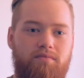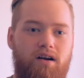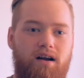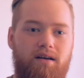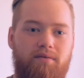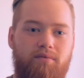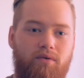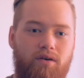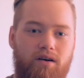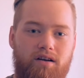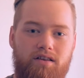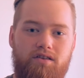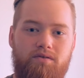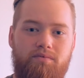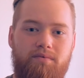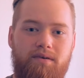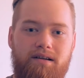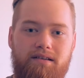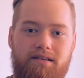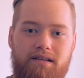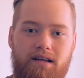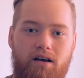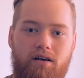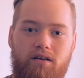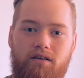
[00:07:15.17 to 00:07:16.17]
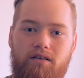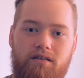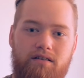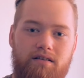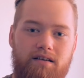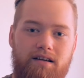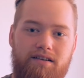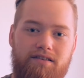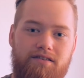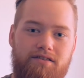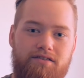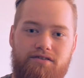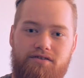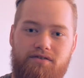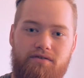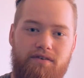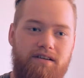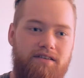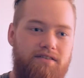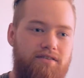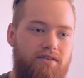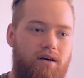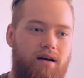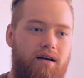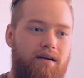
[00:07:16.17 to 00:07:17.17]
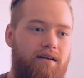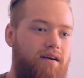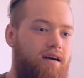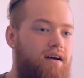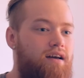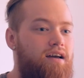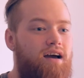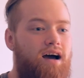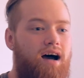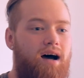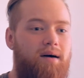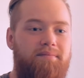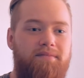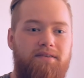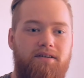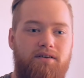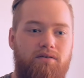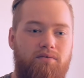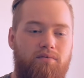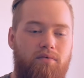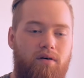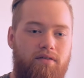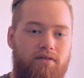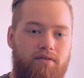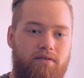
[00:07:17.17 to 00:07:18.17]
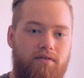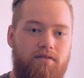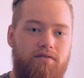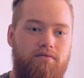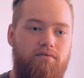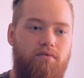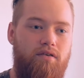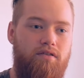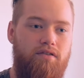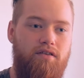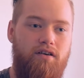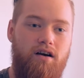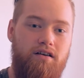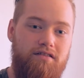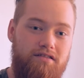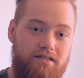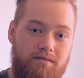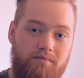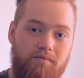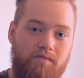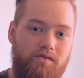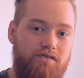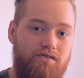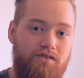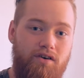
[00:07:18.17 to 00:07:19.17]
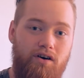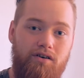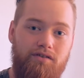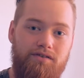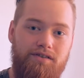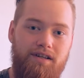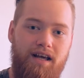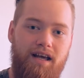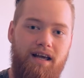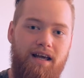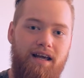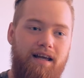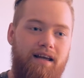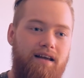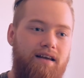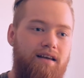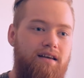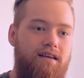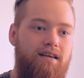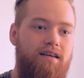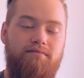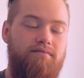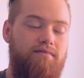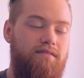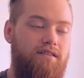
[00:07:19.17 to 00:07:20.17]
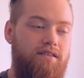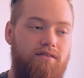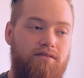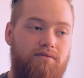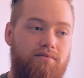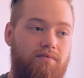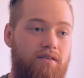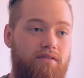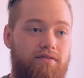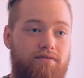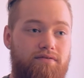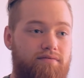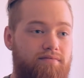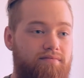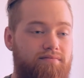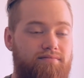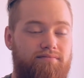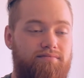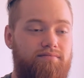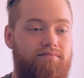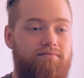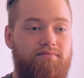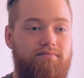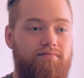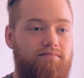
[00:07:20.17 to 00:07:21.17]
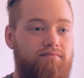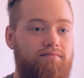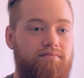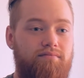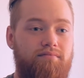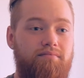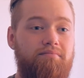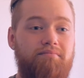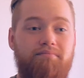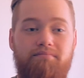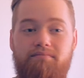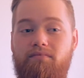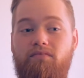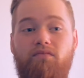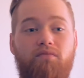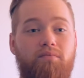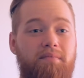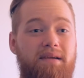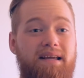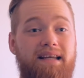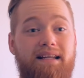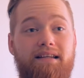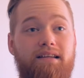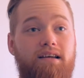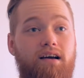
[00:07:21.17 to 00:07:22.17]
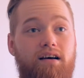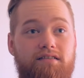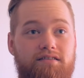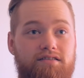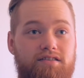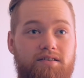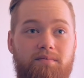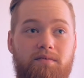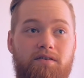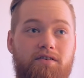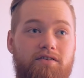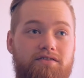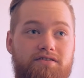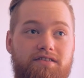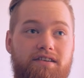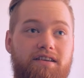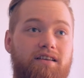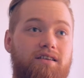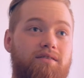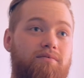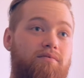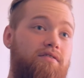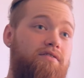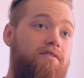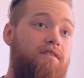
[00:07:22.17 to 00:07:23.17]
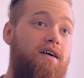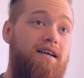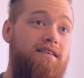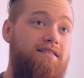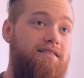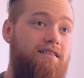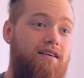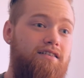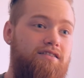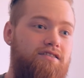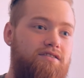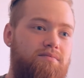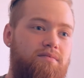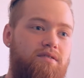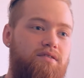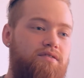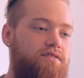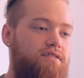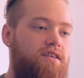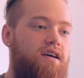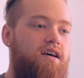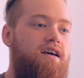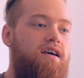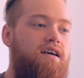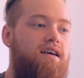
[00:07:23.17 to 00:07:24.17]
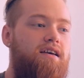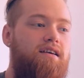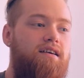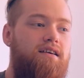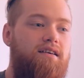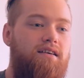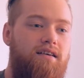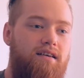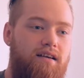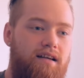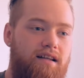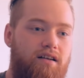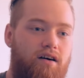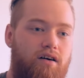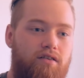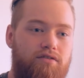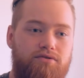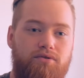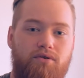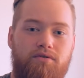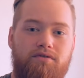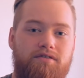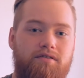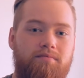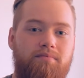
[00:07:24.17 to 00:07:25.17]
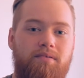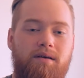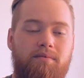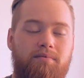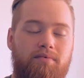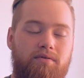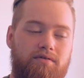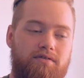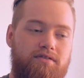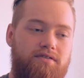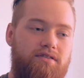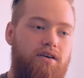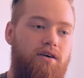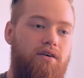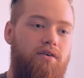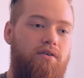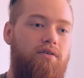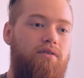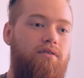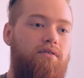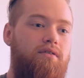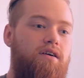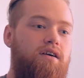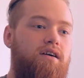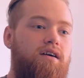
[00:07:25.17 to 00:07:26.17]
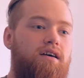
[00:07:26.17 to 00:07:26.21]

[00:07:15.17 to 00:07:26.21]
work in the retail industry, so I'm dealing with customers all day, dealing with mean customers, dealing with nice customers, and all sorts of people. So